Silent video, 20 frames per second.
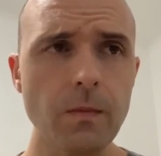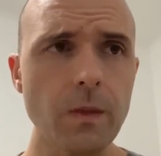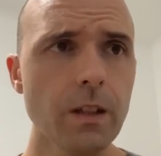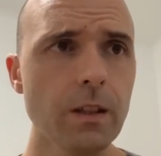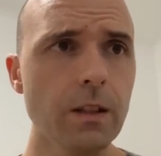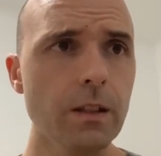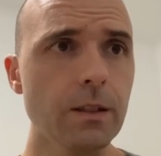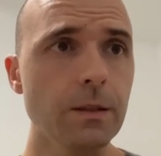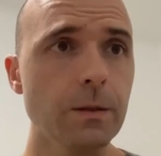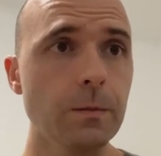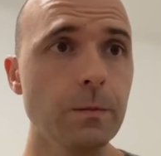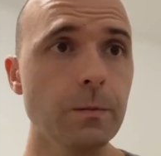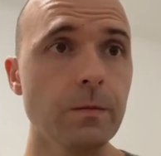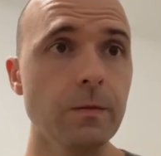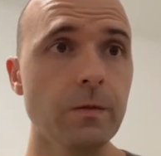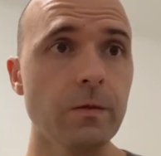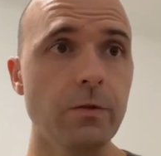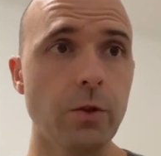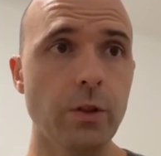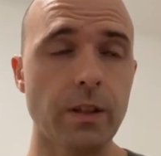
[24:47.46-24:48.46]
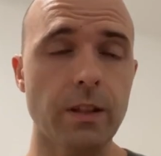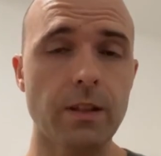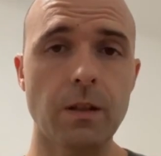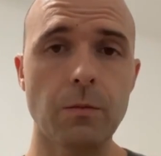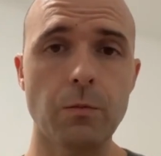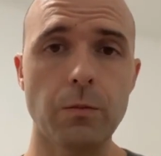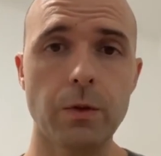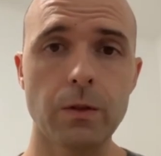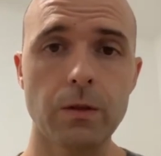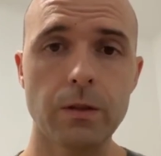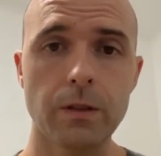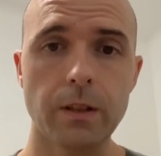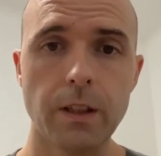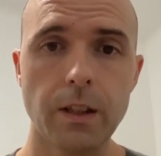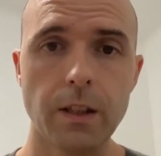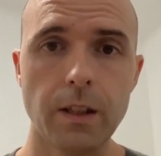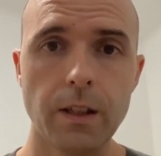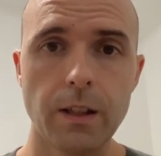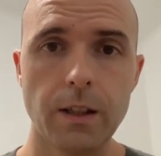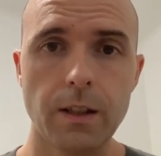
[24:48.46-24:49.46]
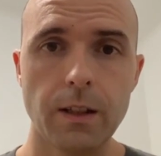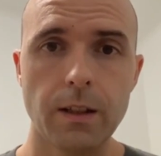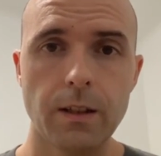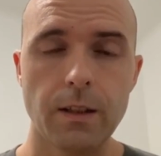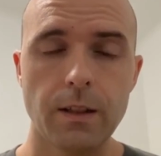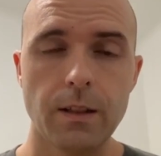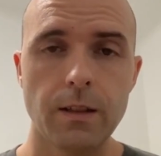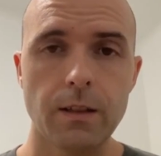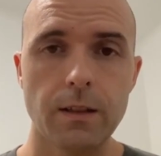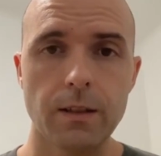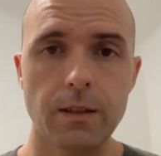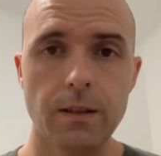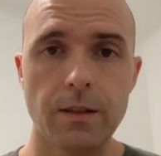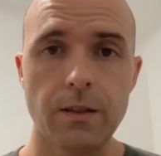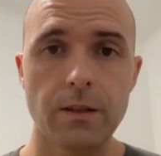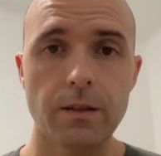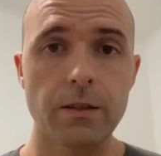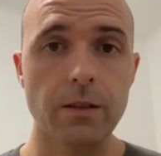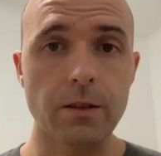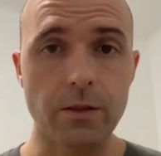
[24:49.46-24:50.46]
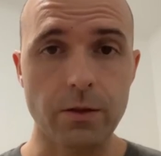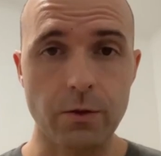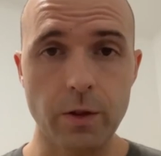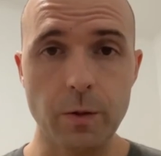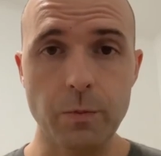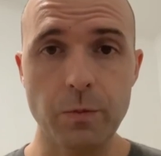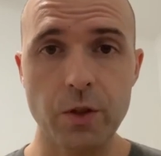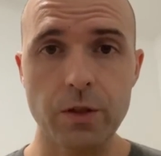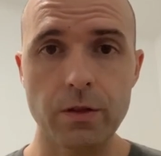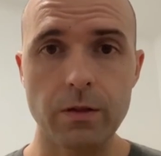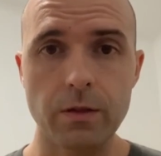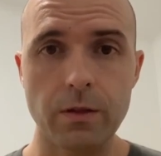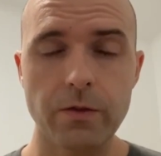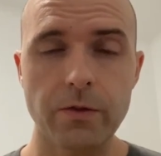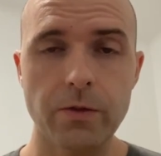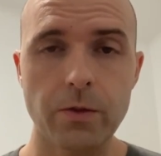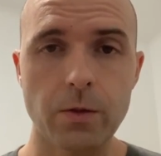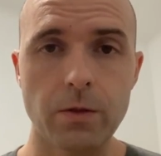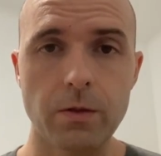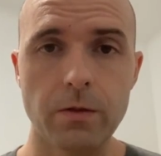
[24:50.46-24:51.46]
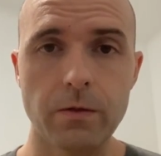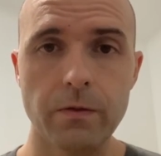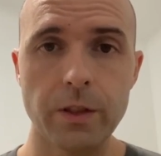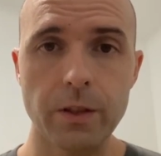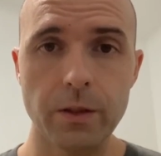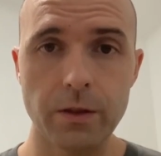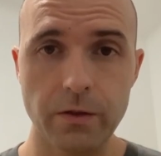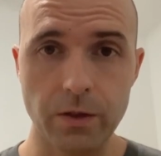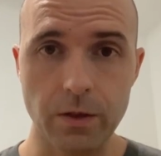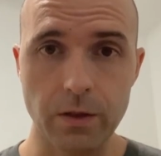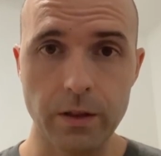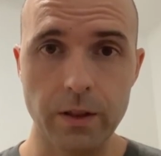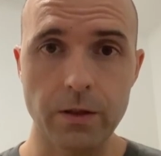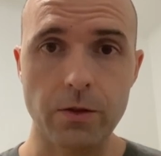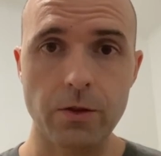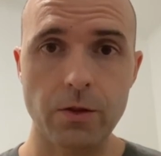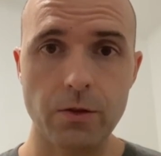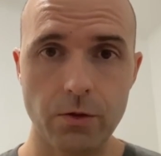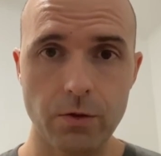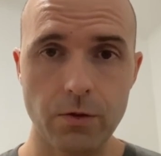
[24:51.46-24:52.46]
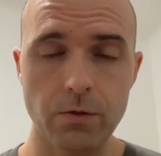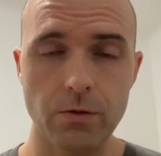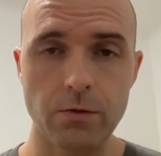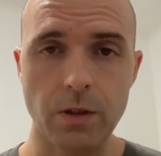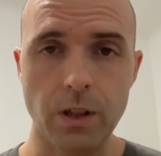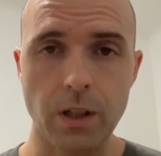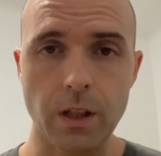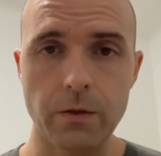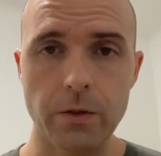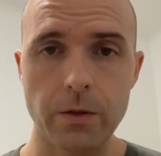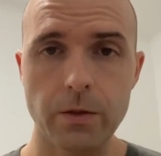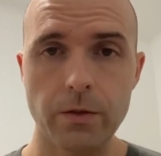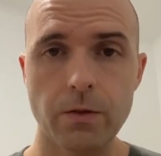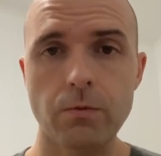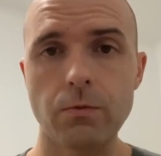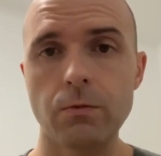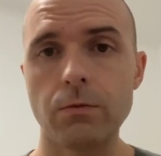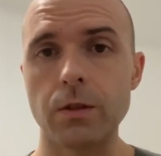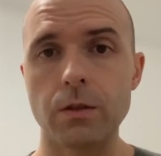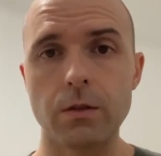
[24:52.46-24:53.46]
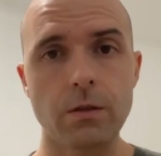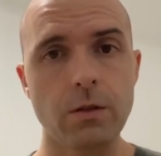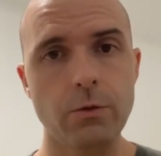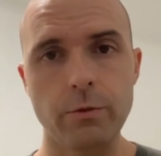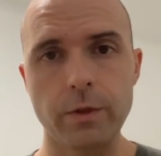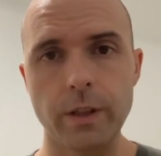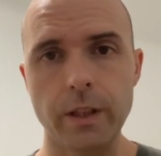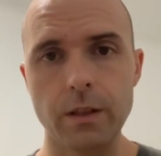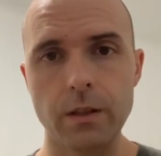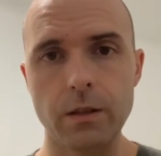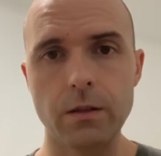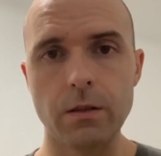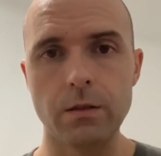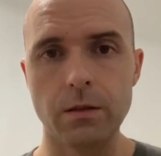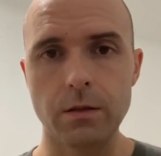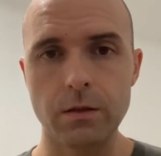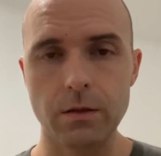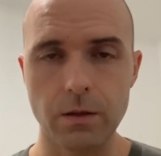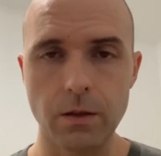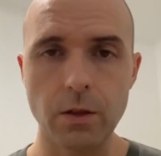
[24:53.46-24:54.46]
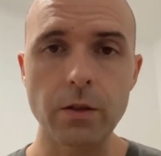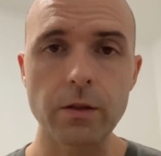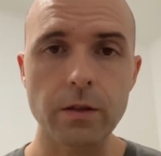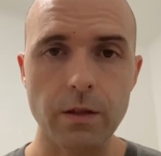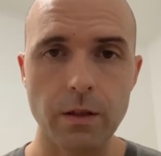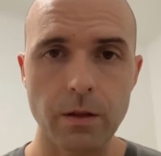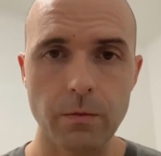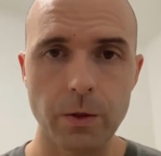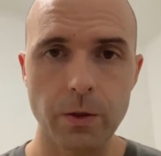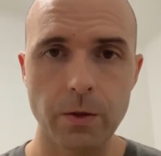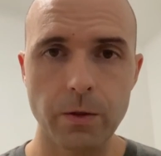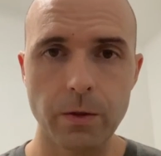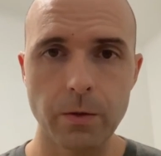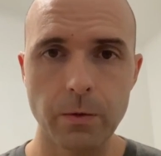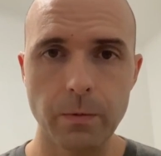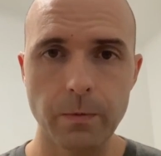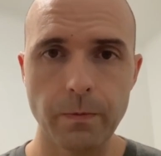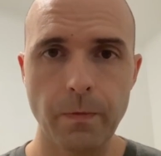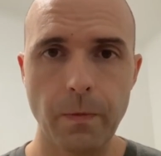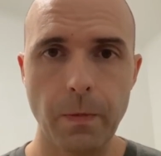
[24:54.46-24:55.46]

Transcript: For example, the descriptions for Video for Linux 2 drivers were created a long time ago,